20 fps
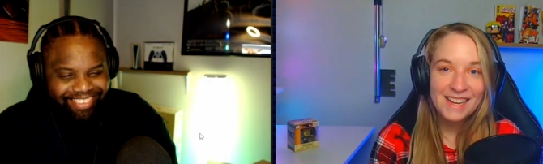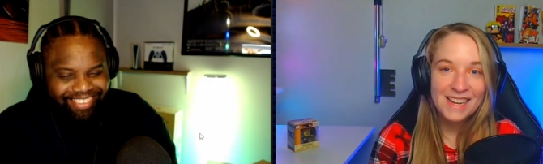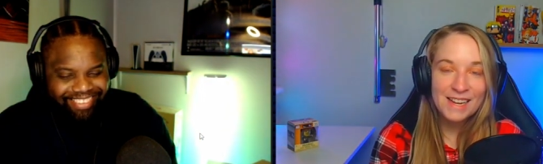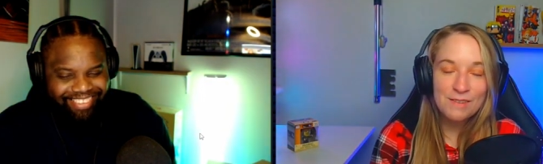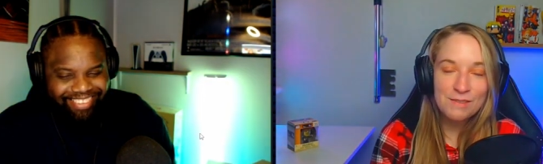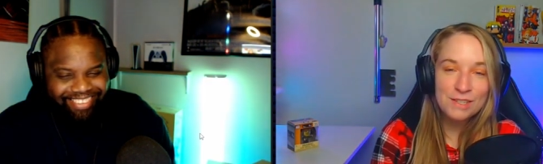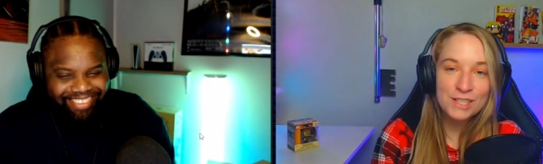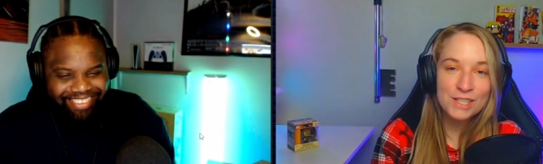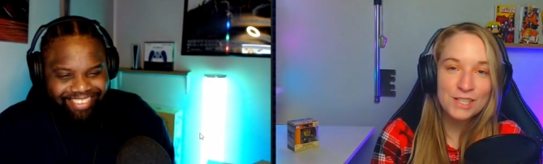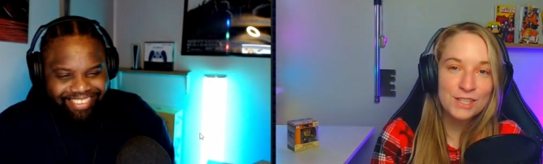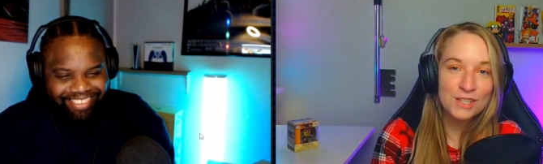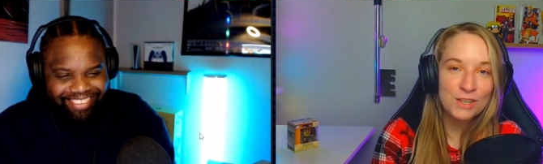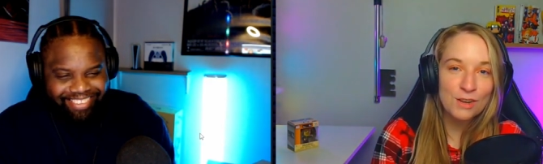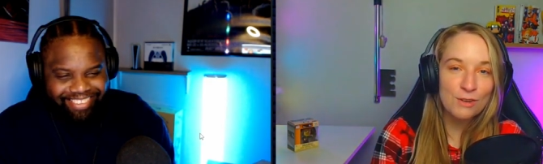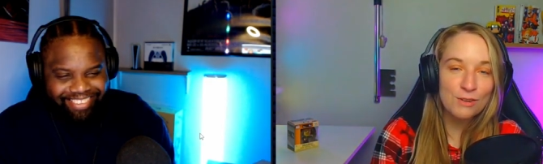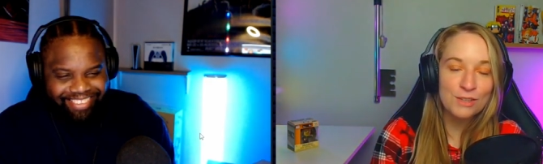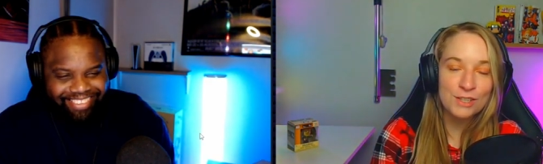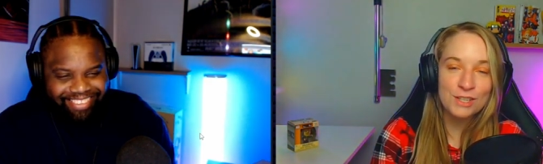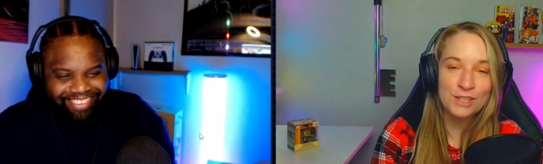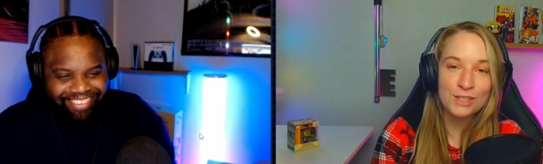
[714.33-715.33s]
Speaker 1: It was
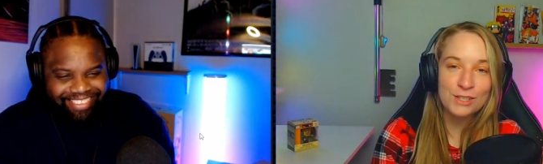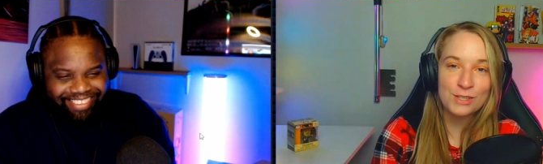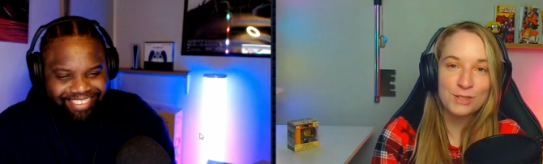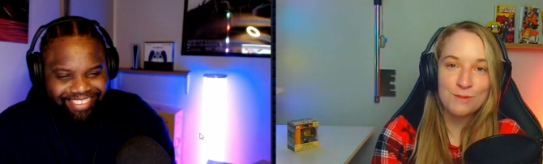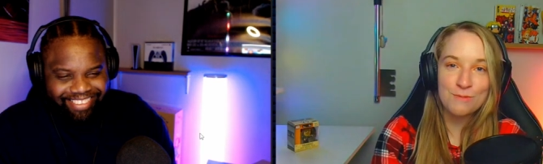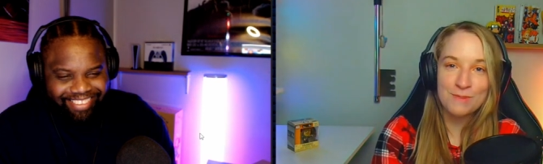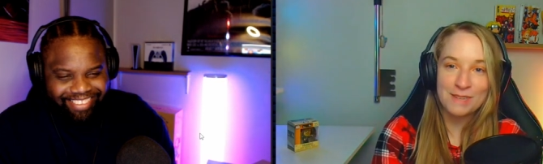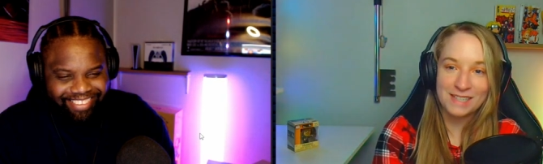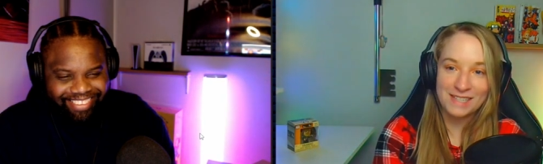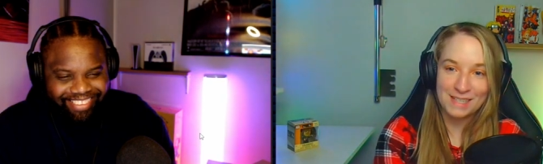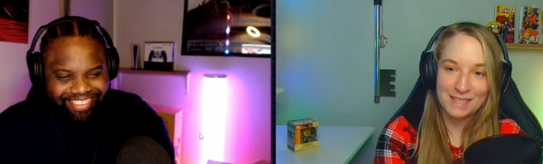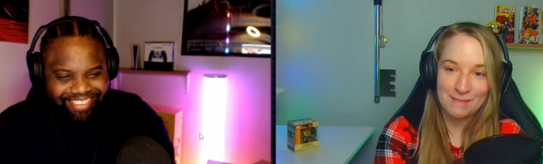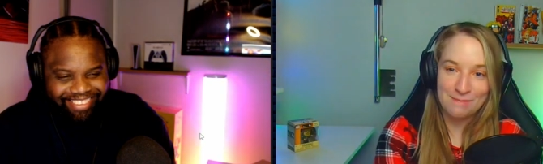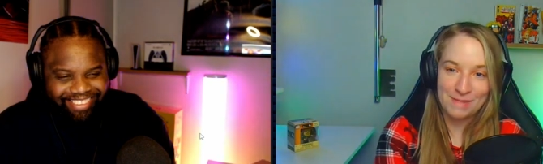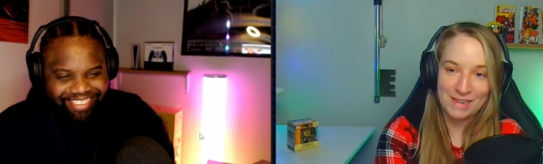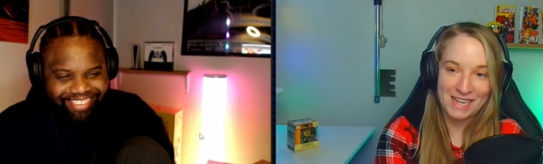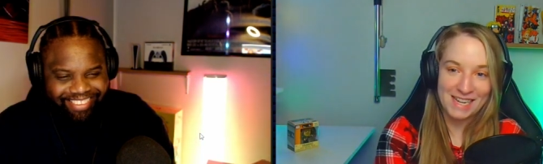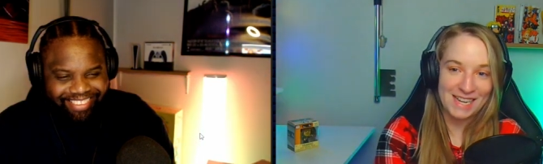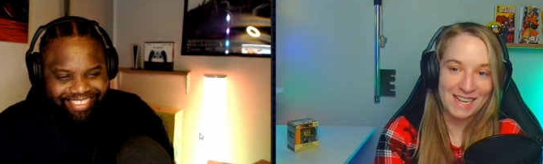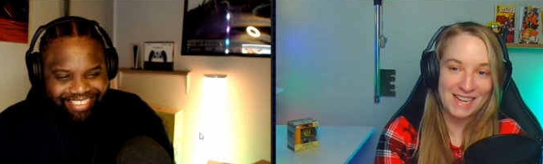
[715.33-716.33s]
so stupid to me.